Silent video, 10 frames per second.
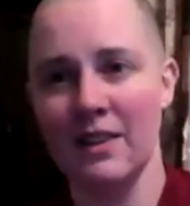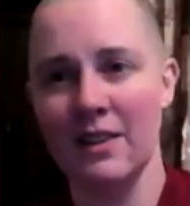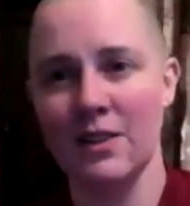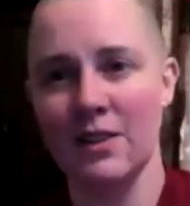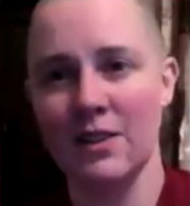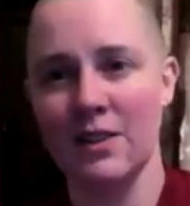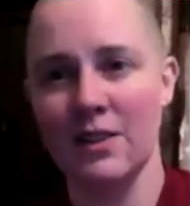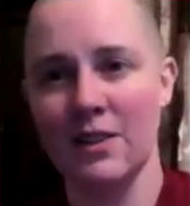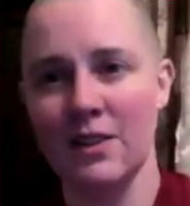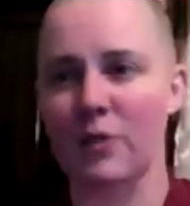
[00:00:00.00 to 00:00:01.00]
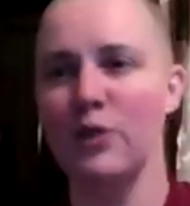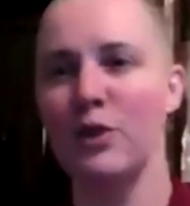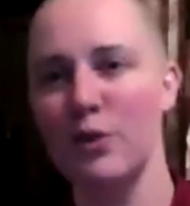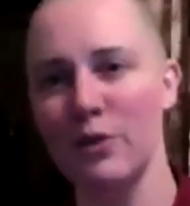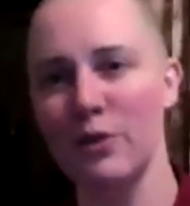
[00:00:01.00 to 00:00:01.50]
So, you know, don't
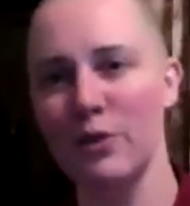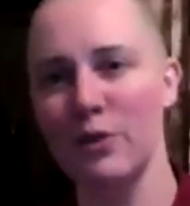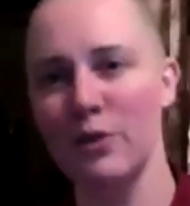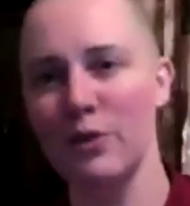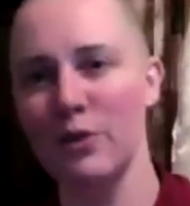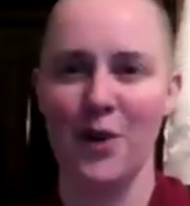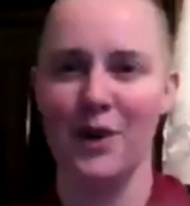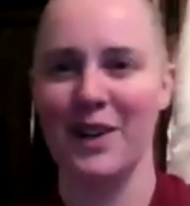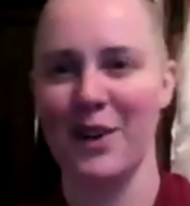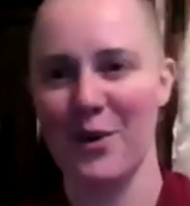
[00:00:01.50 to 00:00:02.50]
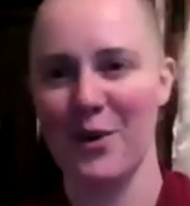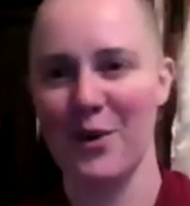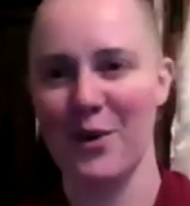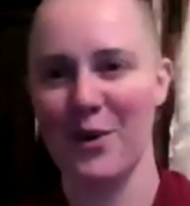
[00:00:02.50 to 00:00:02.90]
lose what you already know.